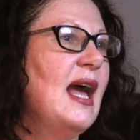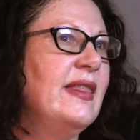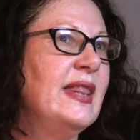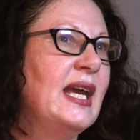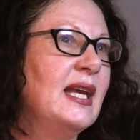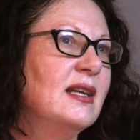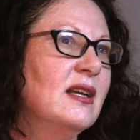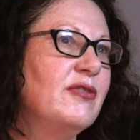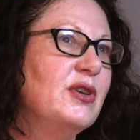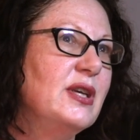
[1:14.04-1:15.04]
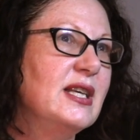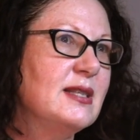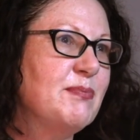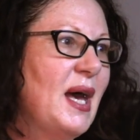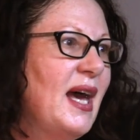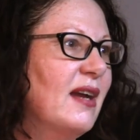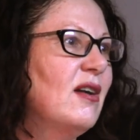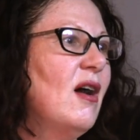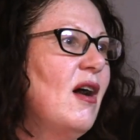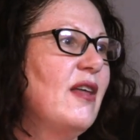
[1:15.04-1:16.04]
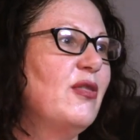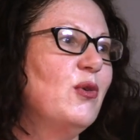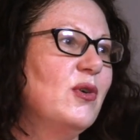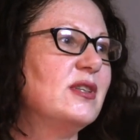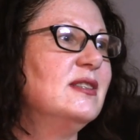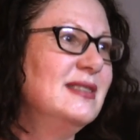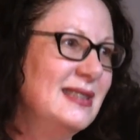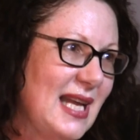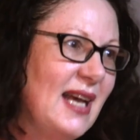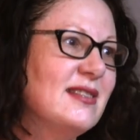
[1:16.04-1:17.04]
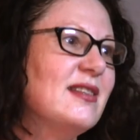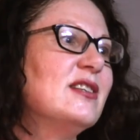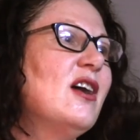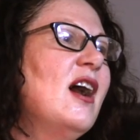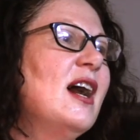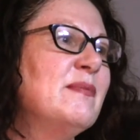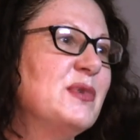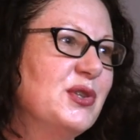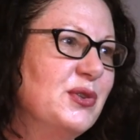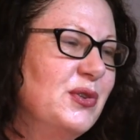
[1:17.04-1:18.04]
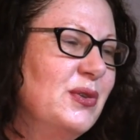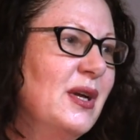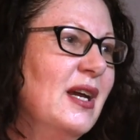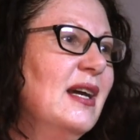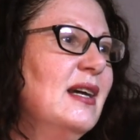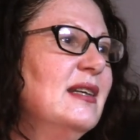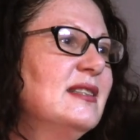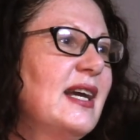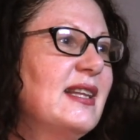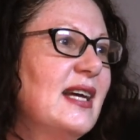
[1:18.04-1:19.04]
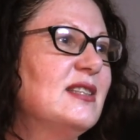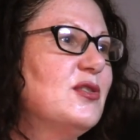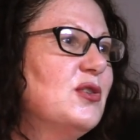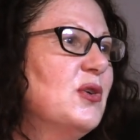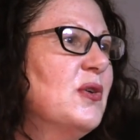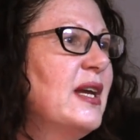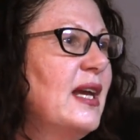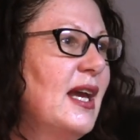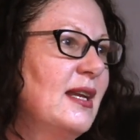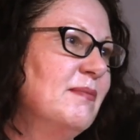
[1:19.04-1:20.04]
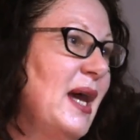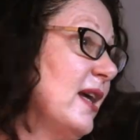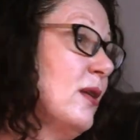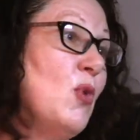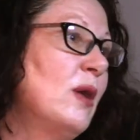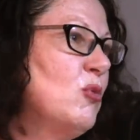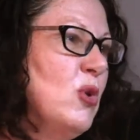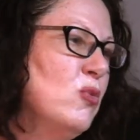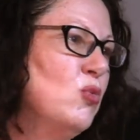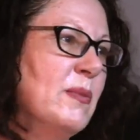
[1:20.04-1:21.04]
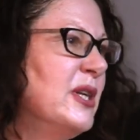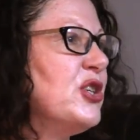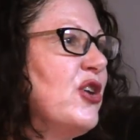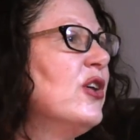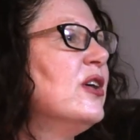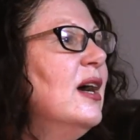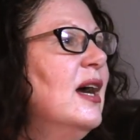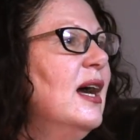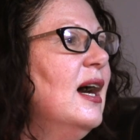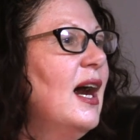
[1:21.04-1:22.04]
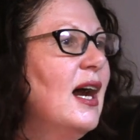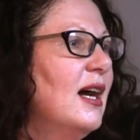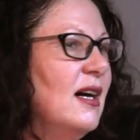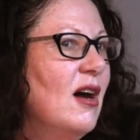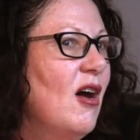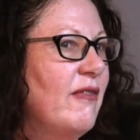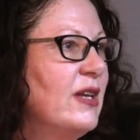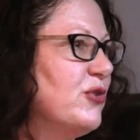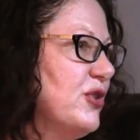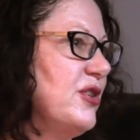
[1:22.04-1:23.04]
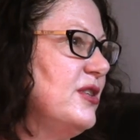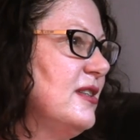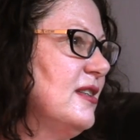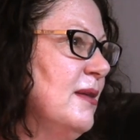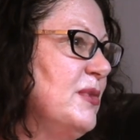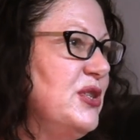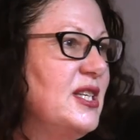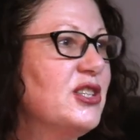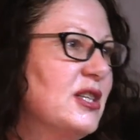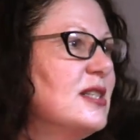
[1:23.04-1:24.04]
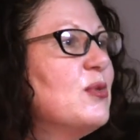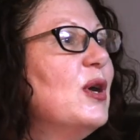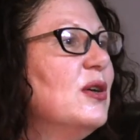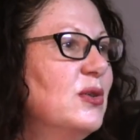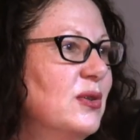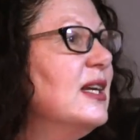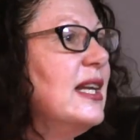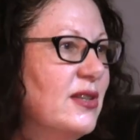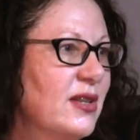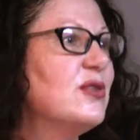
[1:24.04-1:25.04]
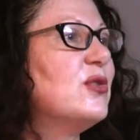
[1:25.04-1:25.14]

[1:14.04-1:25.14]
And then a few years back, I thought now's the time to take that story and make it a one-woman show. I've introduced a musician as well into the